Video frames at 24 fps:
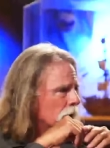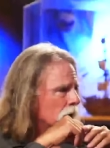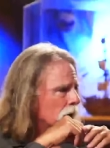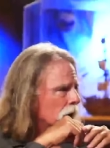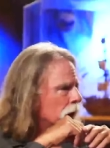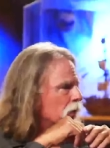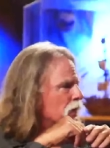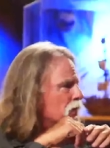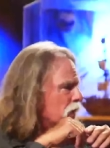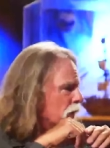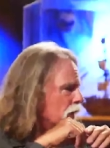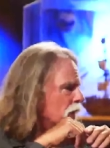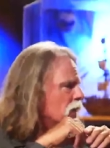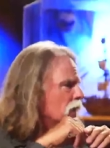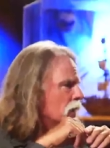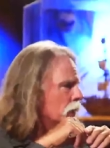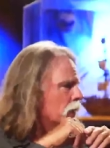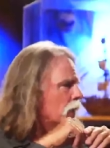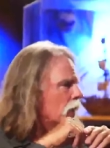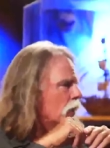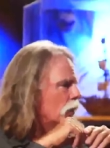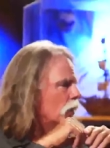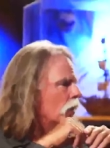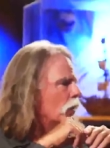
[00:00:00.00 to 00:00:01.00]
Been thinking
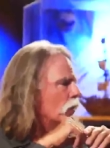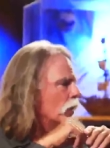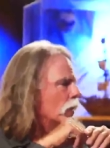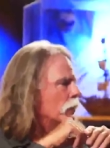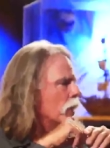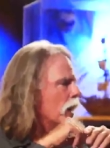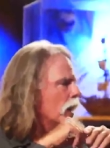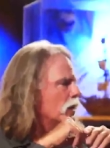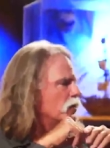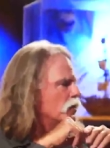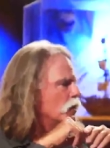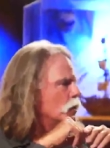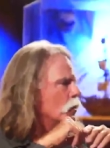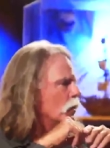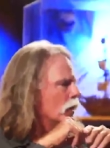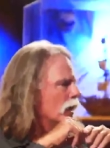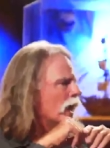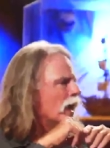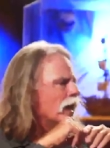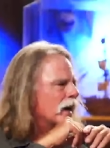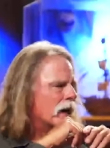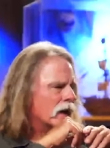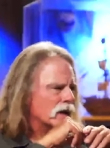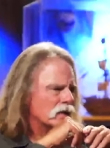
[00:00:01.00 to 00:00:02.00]
about what we might do, and
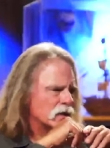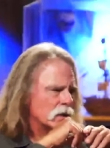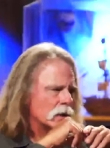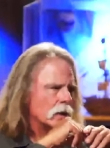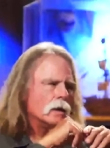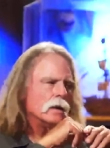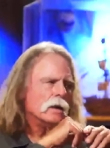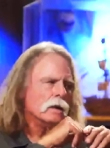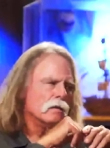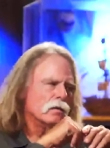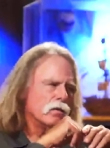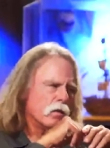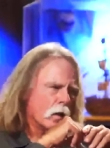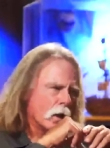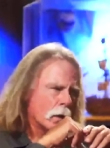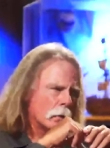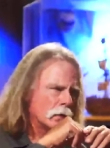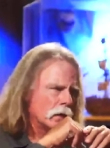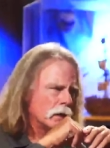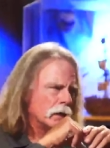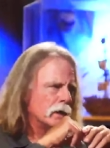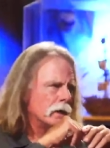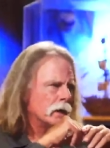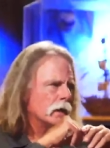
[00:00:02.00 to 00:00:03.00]
I had actually
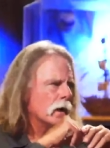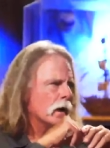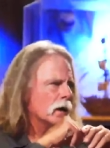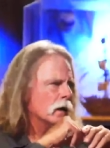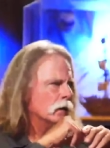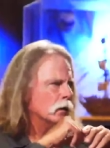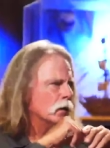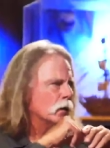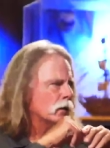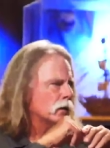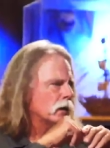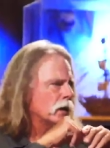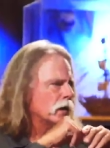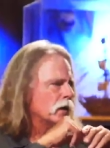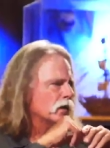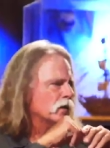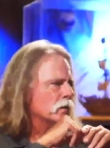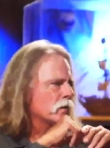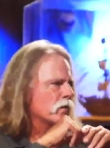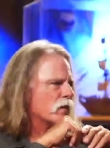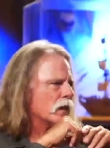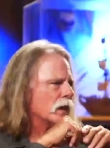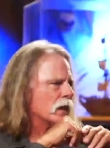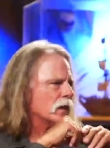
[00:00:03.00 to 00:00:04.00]
informally kind of looked into
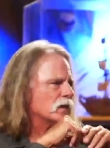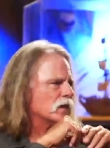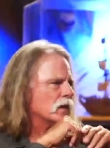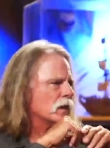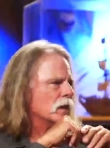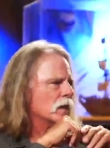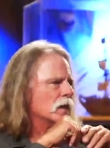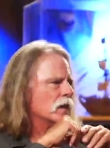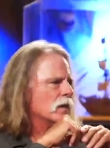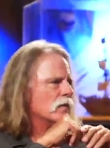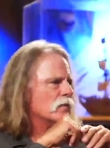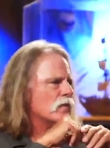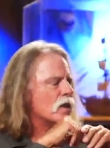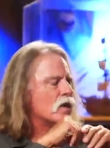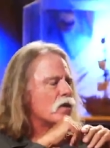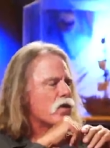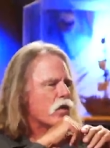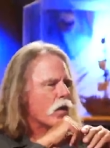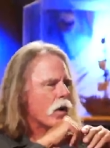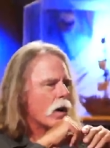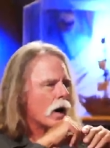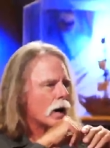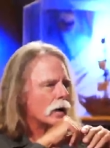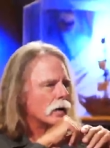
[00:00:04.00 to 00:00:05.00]
some things, and they
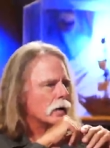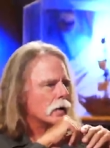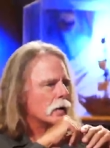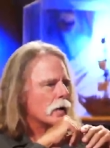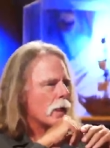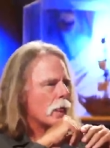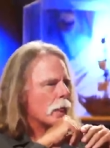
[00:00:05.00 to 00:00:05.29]
thought